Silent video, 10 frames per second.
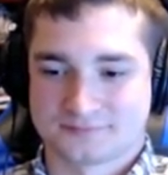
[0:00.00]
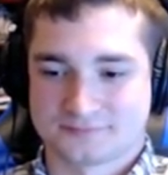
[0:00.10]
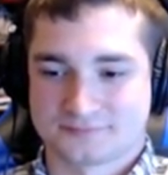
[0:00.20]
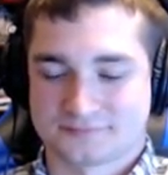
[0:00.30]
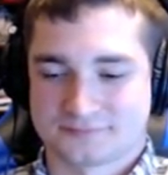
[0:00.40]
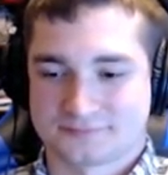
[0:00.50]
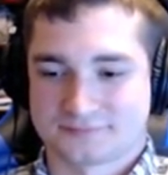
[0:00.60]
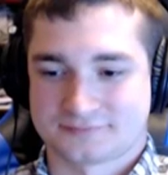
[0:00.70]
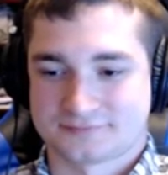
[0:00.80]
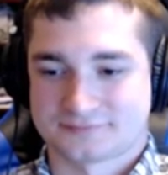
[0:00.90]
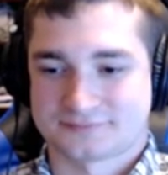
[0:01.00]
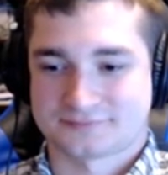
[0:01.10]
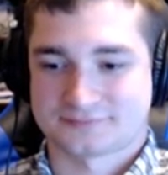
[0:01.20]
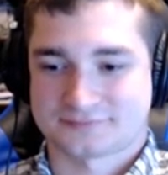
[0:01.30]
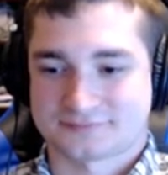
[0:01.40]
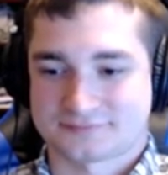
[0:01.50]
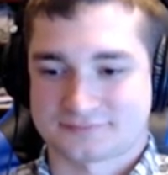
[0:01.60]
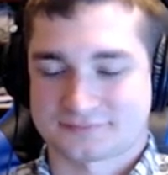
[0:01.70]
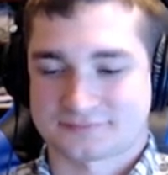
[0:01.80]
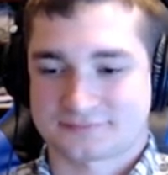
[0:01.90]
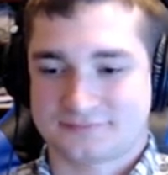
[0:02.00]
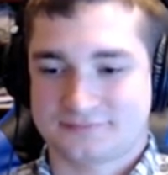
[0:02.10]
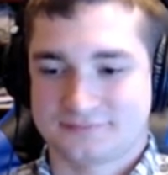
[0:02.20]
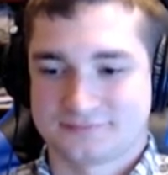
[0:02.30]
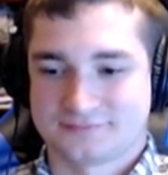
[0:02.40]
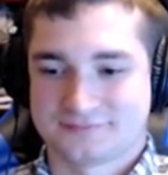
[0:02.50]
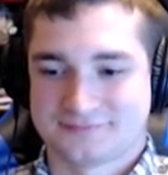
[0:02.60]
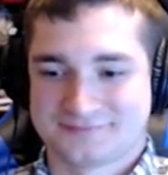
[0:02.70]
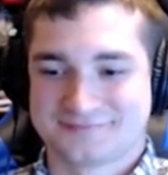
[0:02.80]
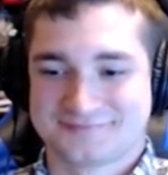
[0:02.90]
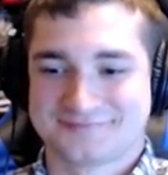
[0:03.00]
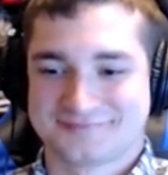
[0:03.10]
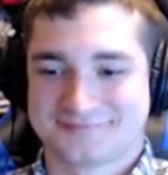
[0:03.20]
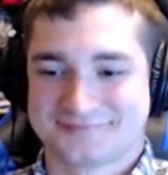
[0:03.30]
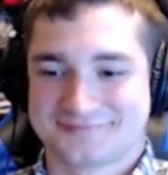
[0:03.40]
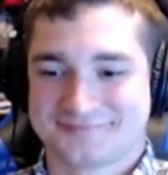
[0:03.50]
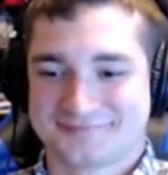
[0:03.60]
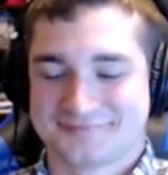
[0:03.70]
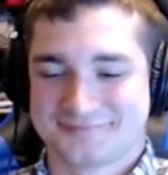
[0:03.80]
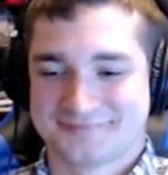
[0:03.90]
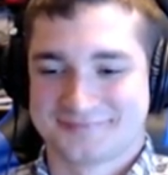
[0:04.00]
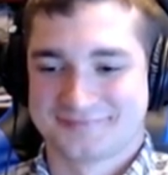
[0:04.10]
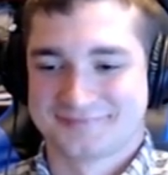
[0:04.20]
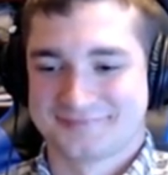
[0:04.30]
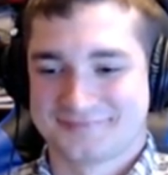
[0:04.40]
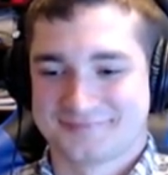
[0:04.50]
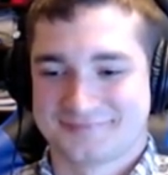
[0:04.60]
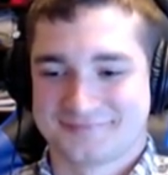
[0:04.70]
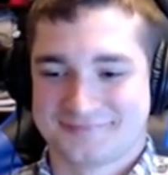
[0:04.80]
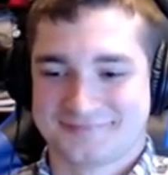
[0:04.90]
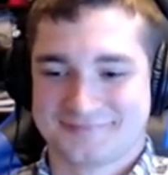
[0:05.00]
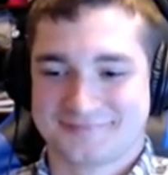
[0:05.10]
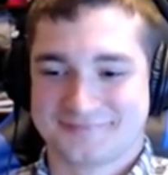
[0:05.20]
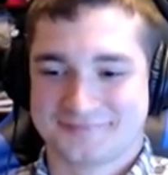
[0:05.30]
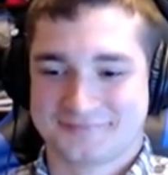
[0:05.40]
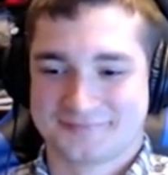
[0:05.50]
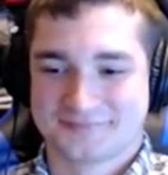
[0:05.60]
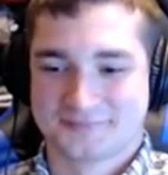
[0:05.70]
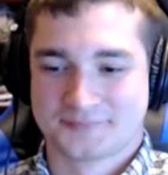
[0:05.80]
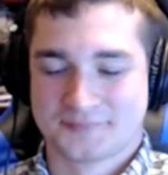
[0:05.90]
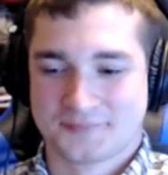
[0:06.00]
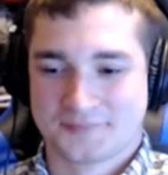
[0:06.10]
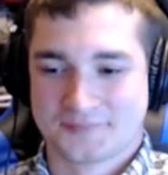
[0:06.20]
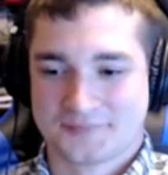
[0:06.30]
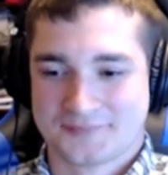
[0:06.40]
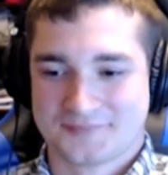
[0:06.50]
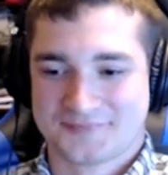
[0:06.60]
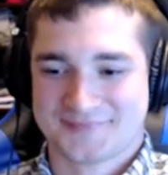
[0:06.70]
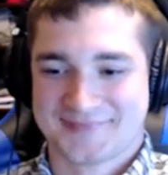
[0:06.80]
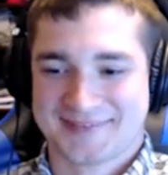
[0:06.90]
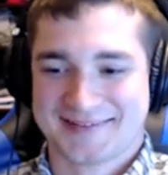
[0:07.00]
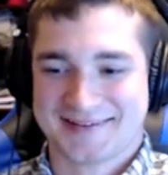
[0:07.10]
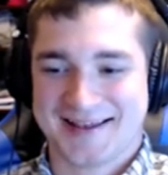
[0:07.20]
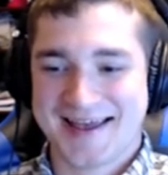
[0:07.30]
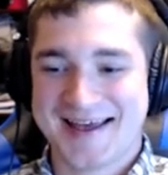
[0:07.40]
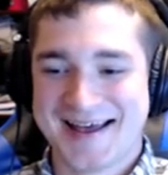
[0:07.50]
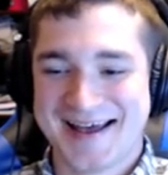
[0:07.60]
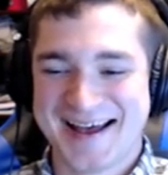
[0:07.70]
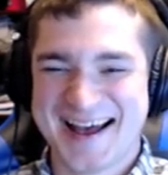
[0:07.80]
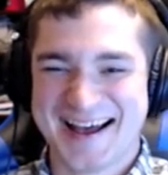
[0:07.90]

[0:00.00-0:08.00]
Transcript: (not speaking)